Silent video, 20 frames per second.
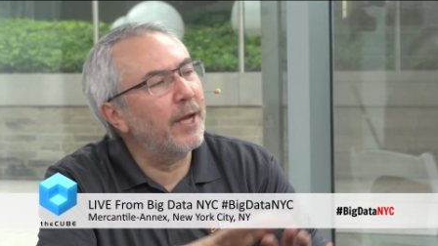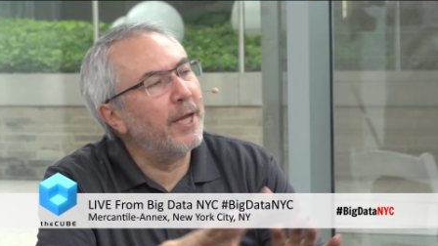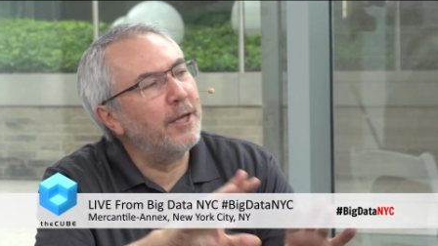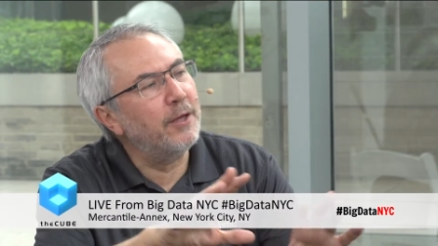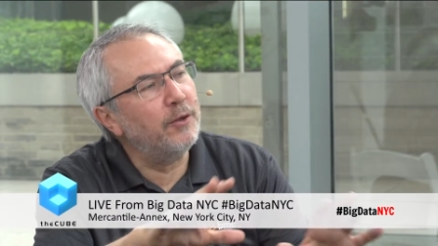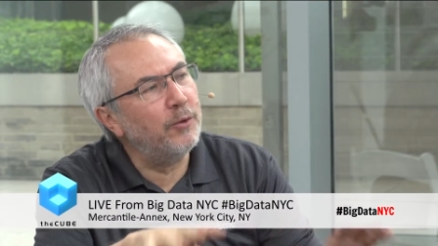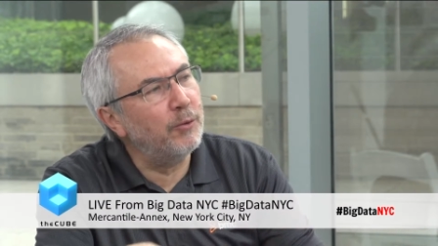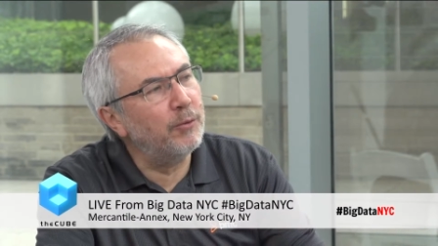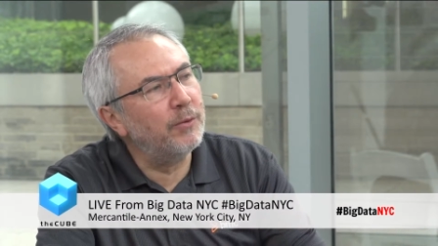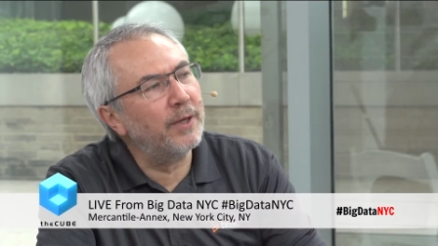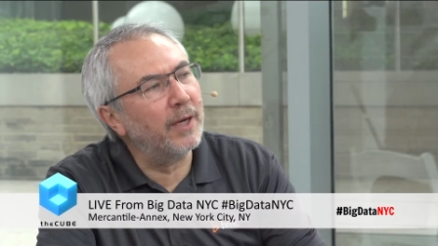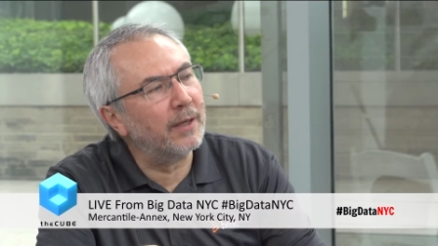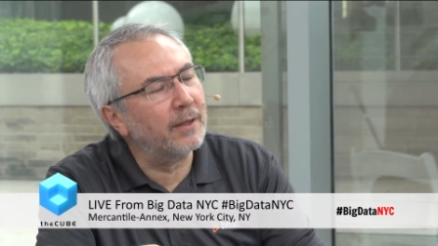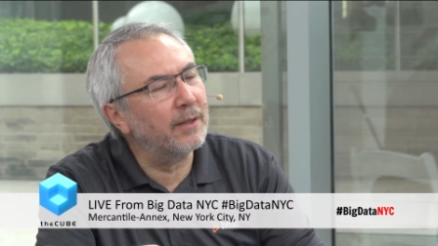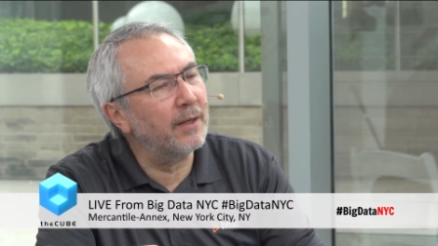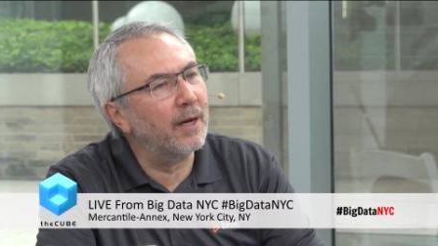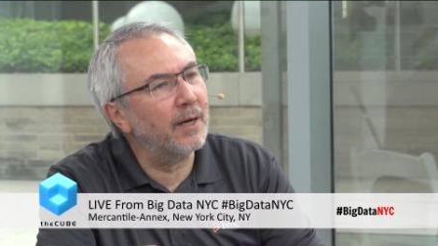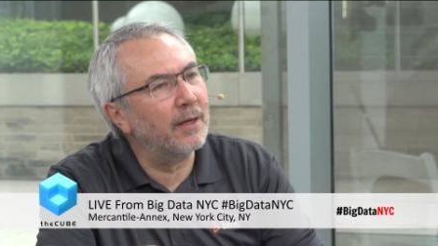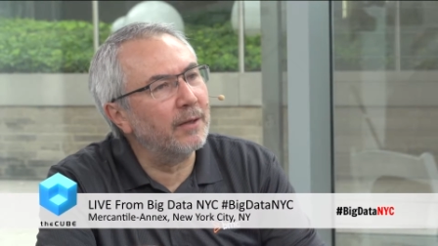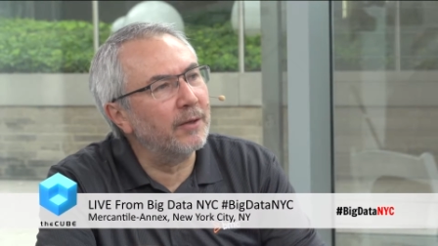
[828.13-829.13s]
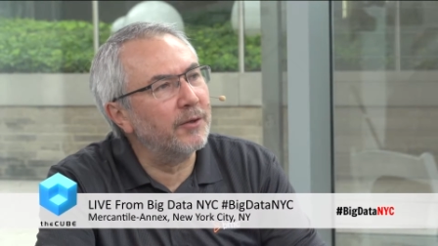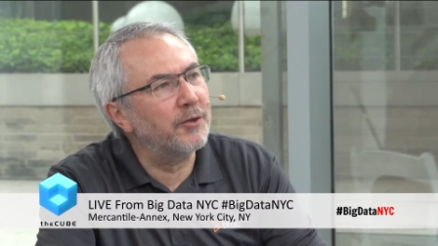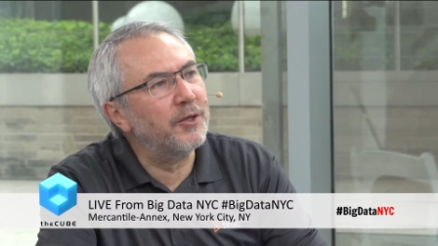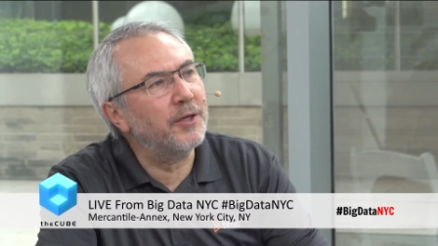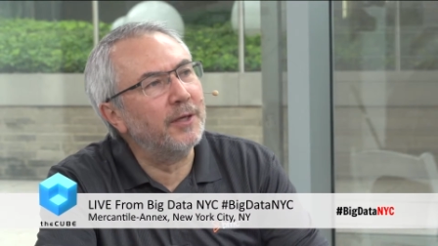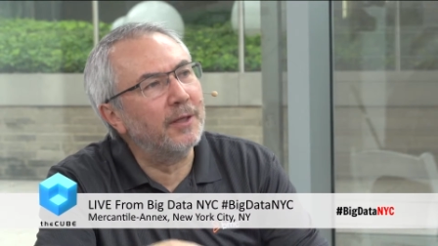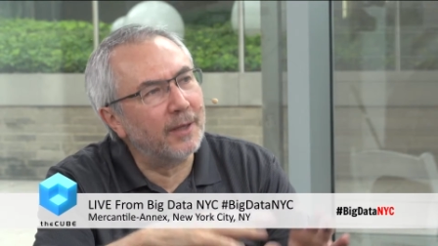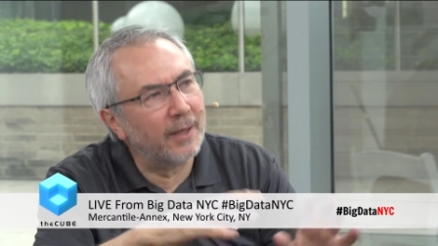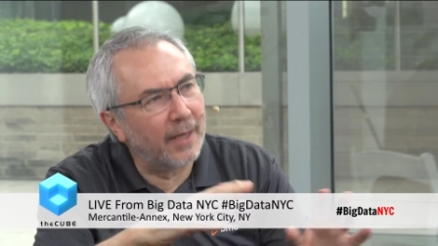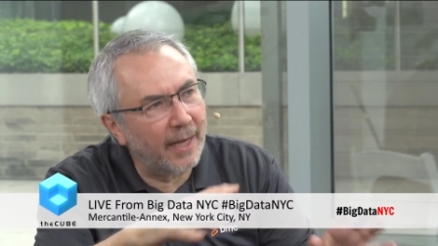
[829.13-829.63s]
a new
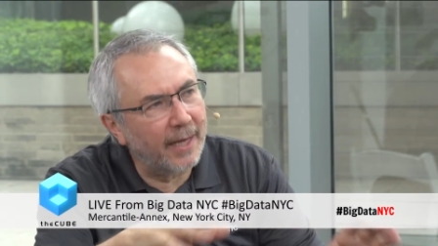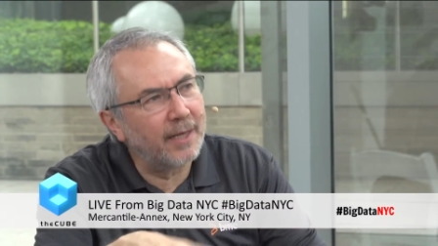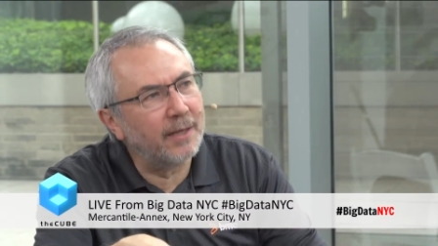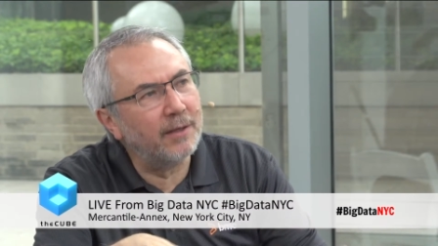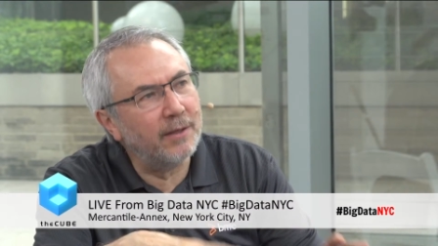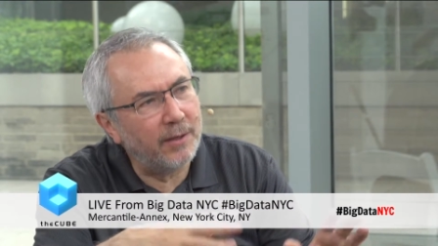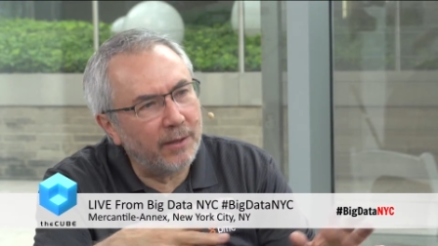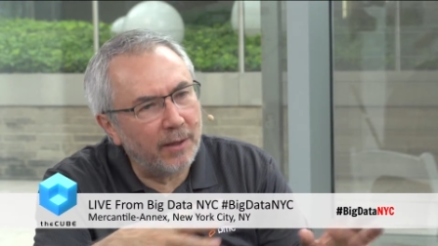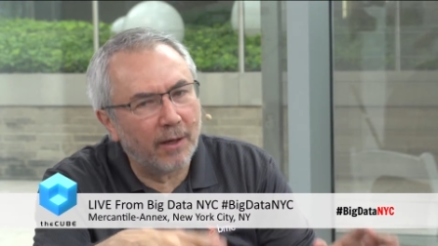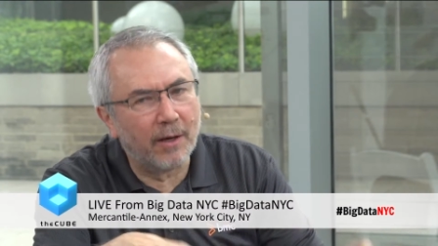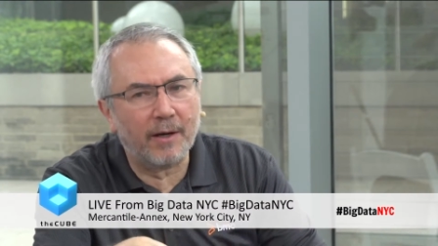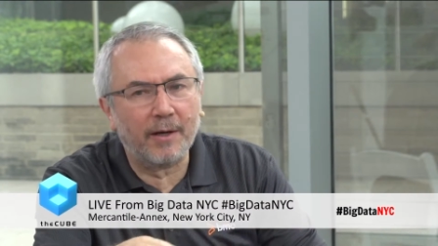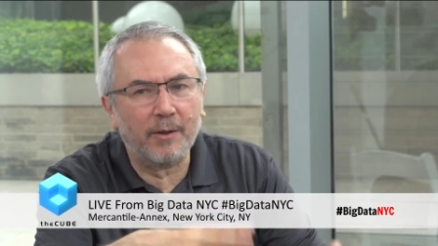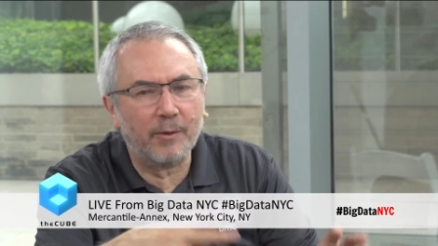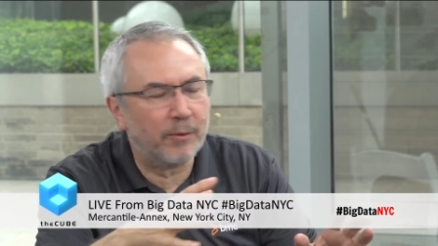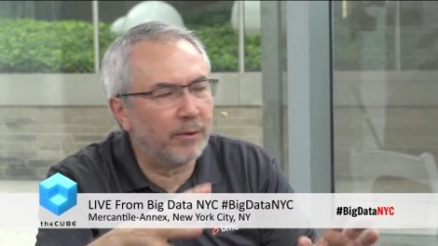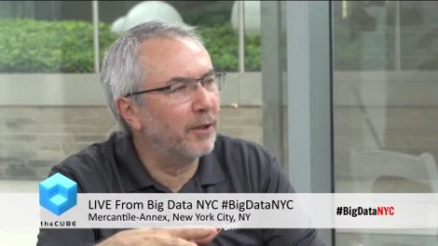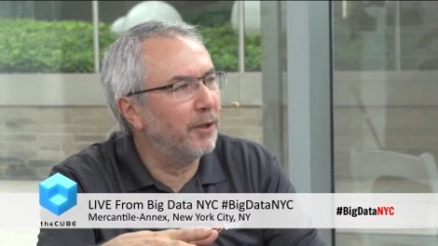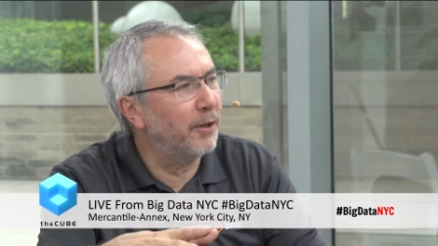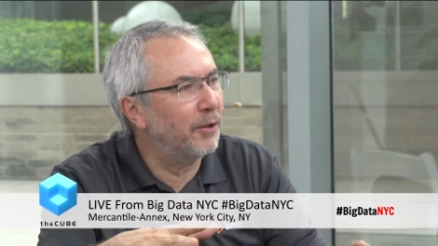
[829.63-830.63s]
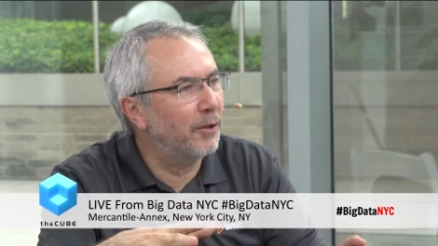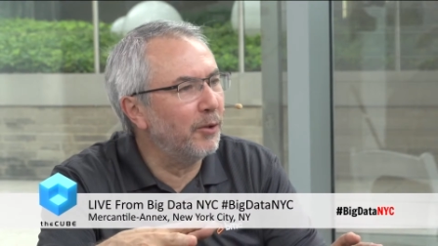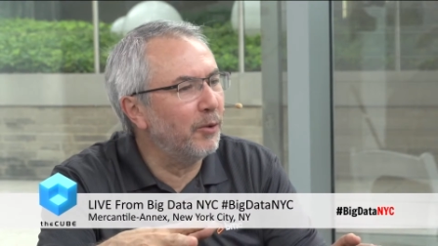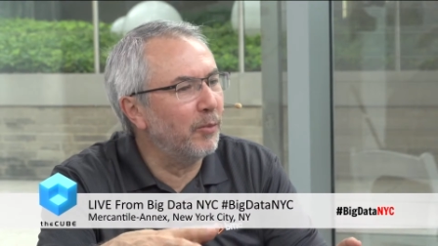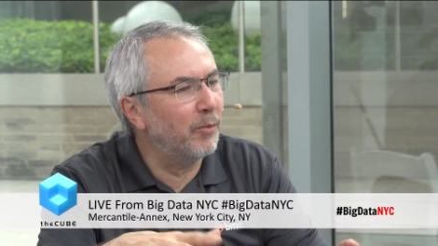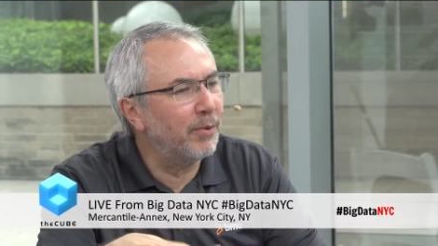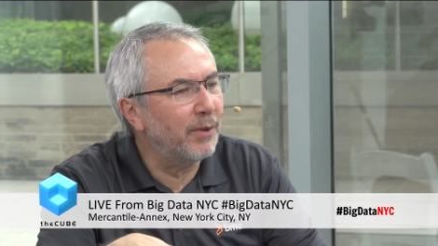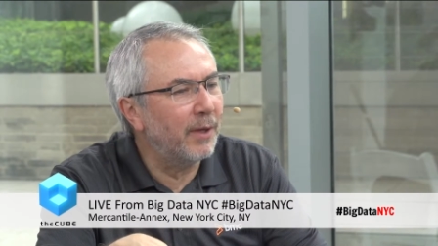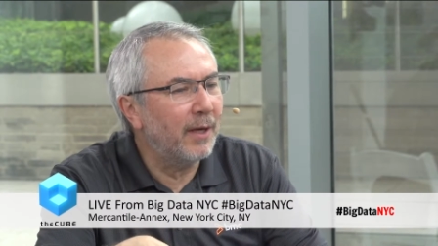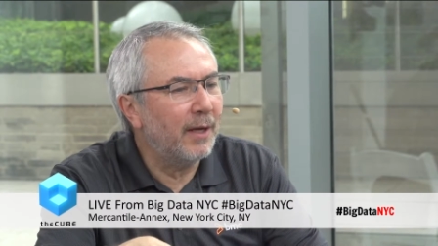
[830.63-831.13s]
technology like Yarn or Hadoop,